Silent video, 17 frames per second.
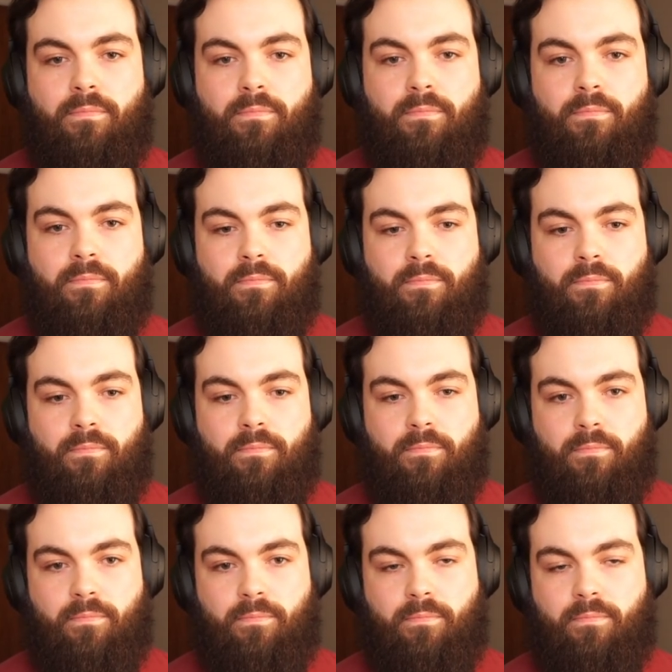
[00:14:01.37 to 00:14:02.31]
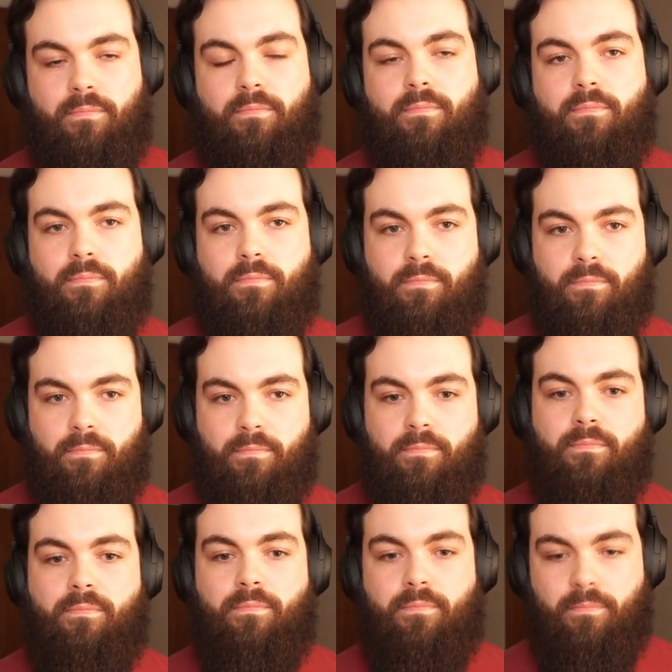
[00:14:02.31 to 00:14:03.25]

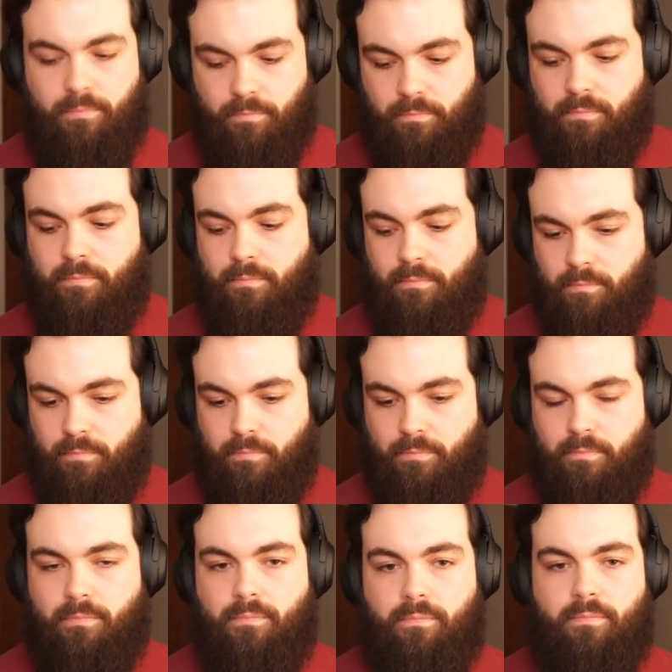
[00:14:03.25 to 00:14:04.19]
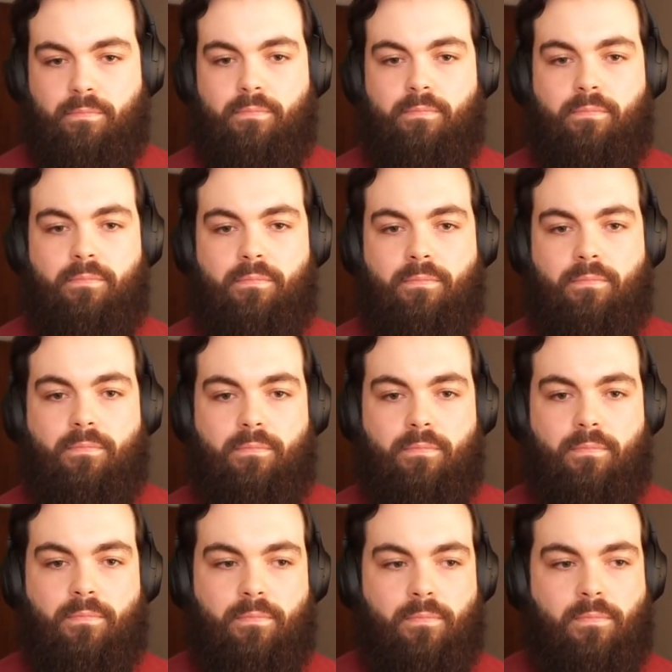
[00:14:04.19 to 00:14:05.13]

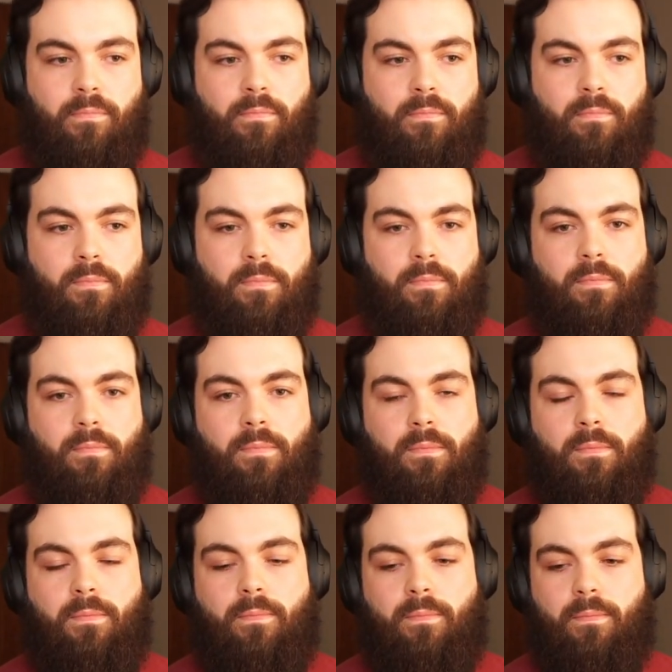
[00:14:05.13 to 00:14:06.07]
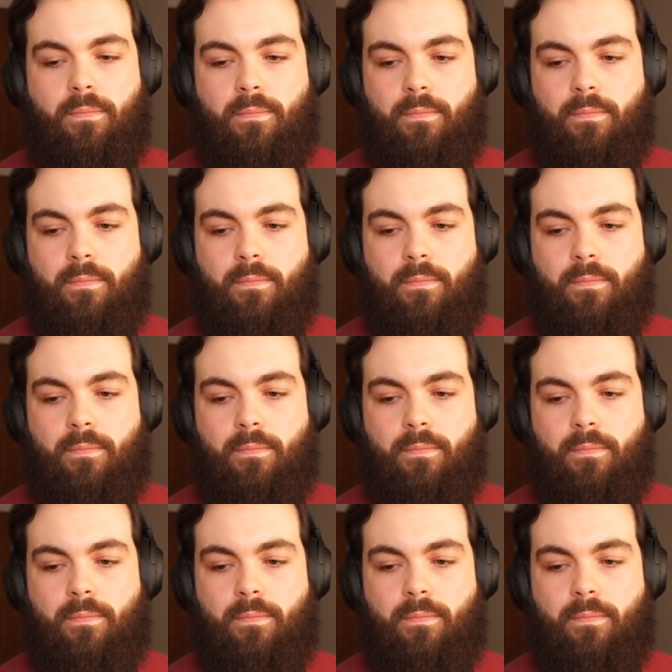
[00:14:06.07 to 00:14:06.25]
This person isn't speaking.